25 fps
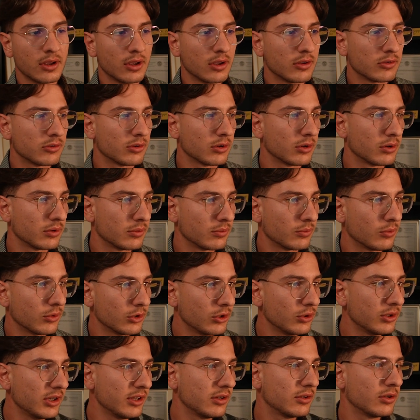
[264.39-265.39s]
So what
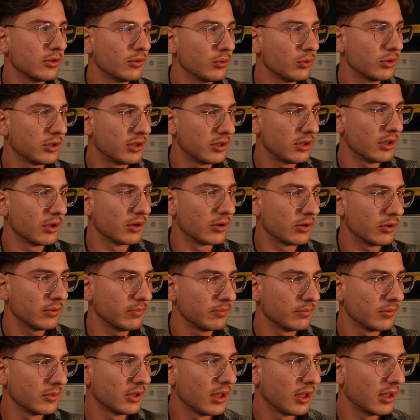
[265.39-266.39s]
you need to do
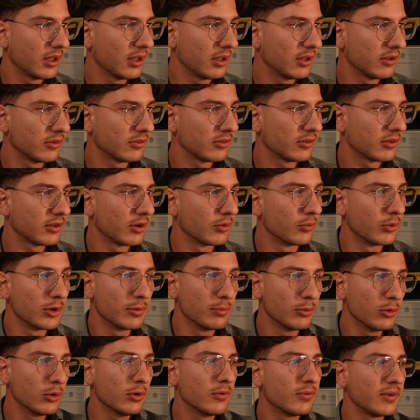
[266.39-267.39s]
here is
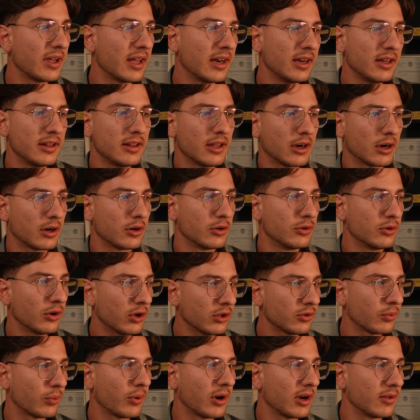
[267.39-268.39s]
remove any that are
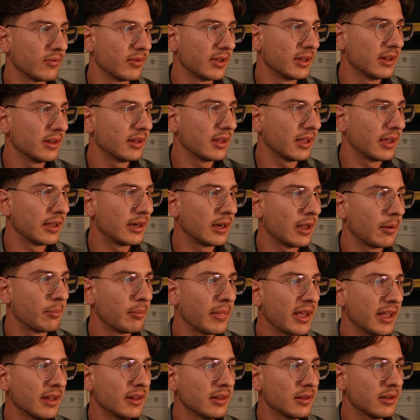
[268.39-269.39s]
not relevant and
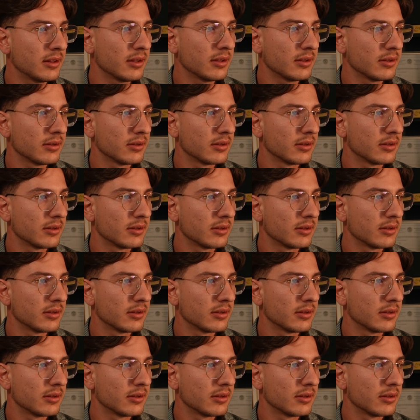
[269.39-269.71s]
amend